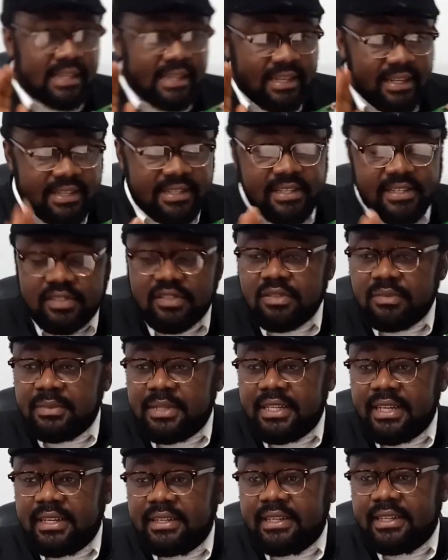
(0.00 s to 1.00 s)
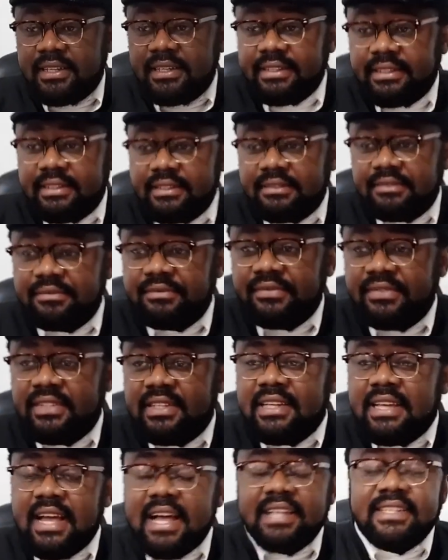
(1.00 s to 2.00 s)
Listen to me again.
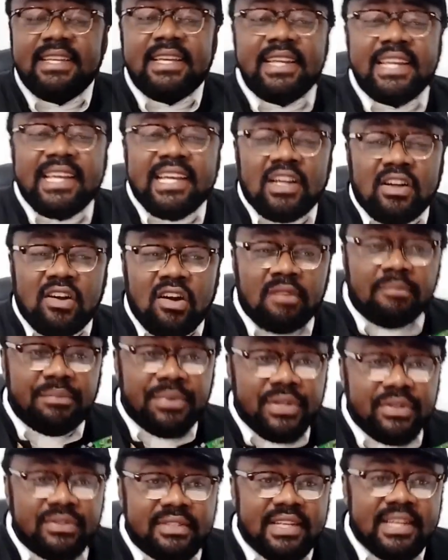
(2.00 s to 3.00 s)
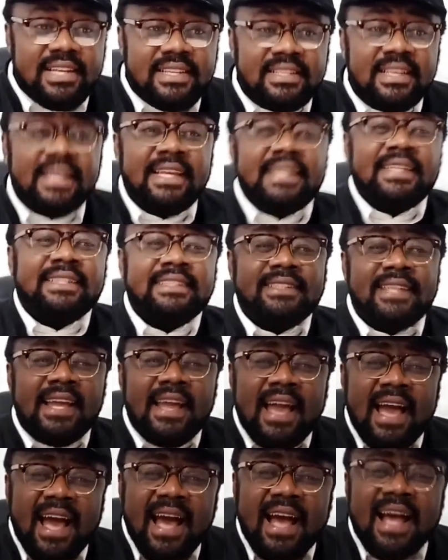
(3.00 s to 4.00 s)
I said in computers,
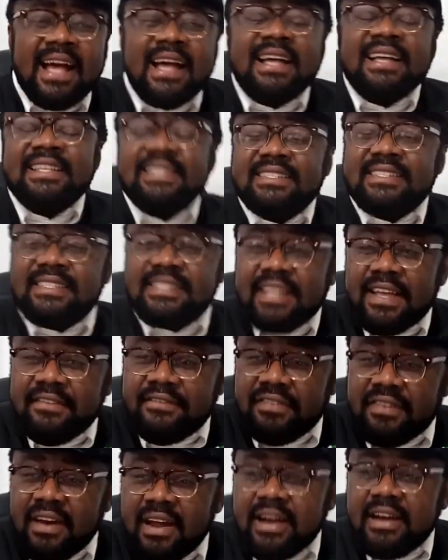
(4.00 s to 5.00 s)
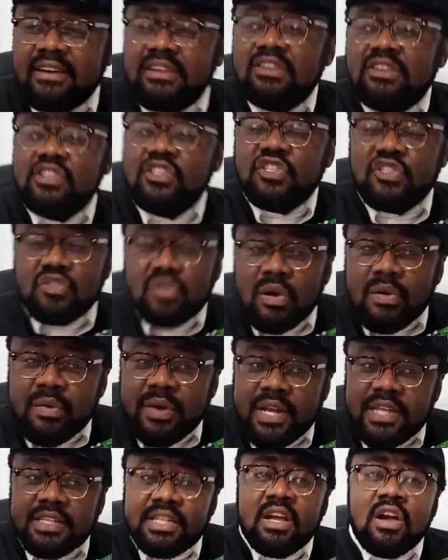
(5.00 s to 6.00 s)
there are several
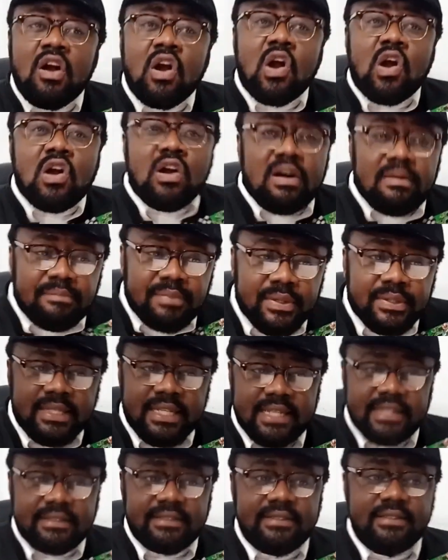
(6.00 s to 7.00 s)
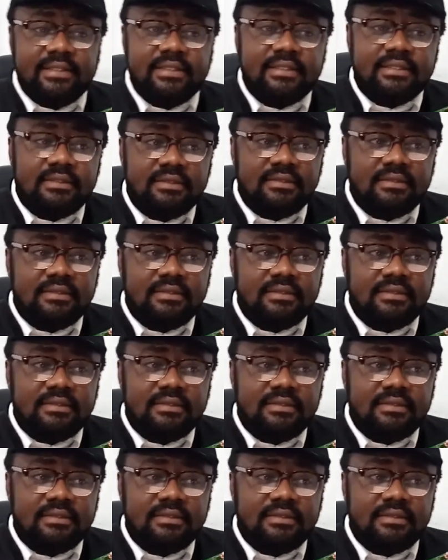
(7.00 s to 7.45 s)
storage components.